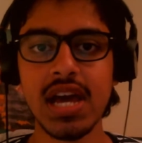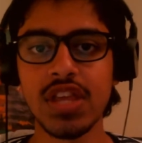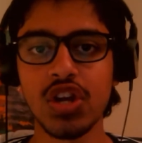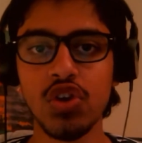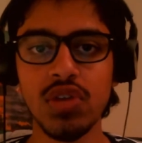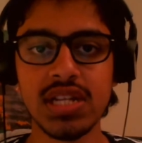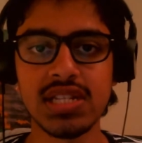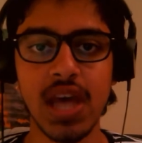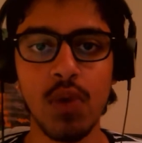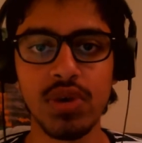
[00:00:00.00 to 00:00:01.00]
they couldn't really
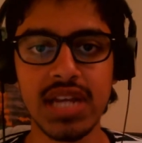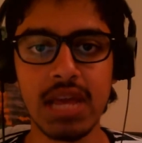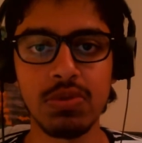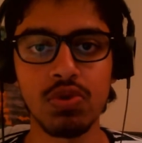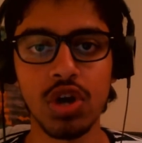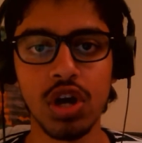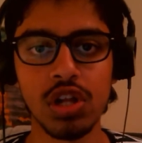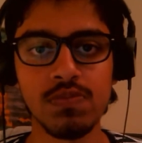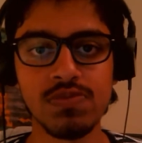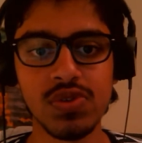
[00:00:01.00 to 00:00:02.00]
decide what name they were to
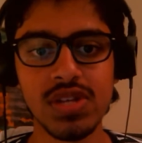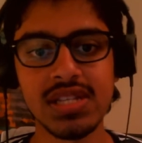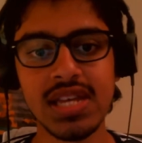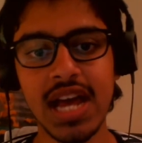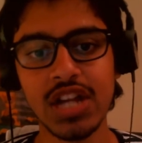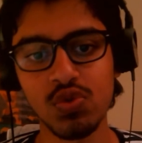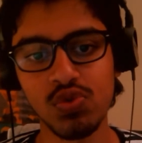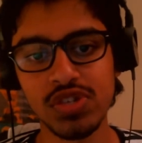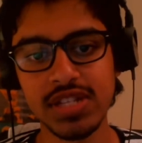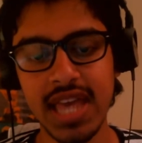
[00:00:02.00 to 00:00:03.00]
call him, so they said
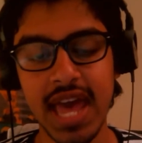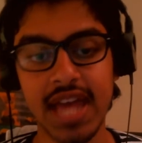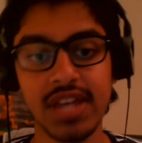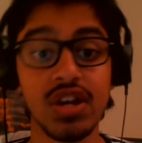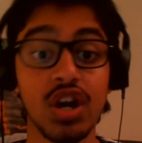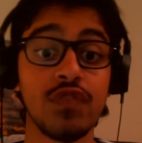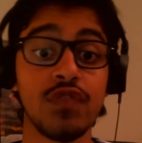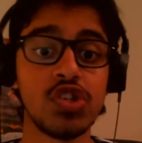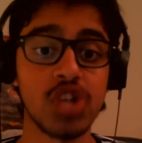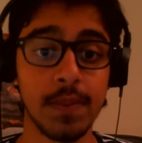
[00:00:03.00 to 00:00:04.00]
towards the end
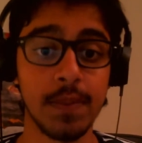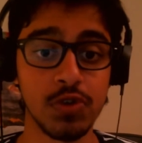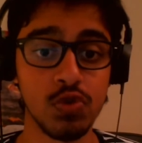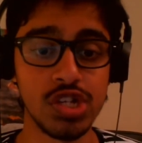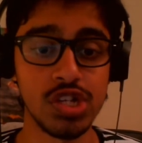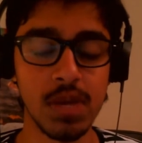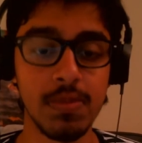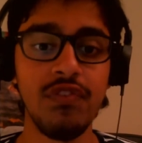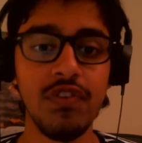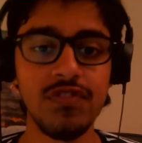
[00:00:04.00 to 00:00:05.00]
of the chapter, which is, I believe, 50